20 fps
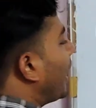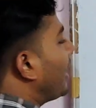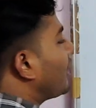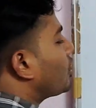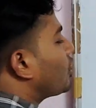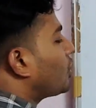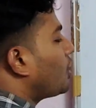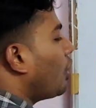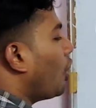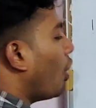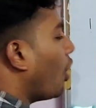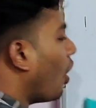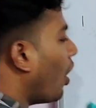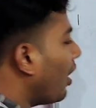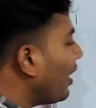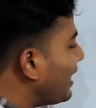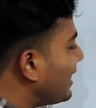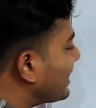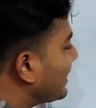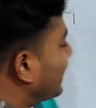a
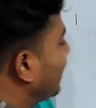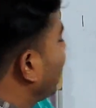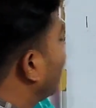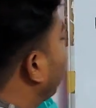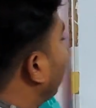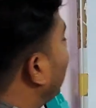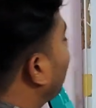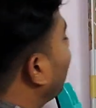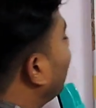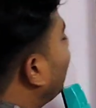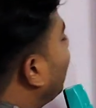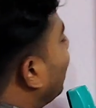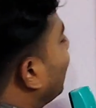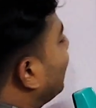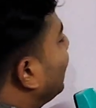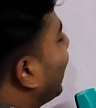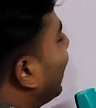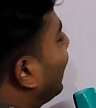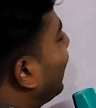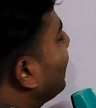law is there,
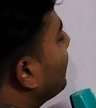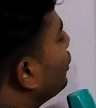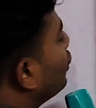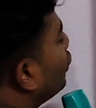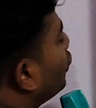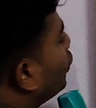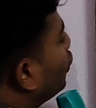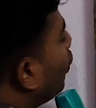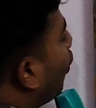that is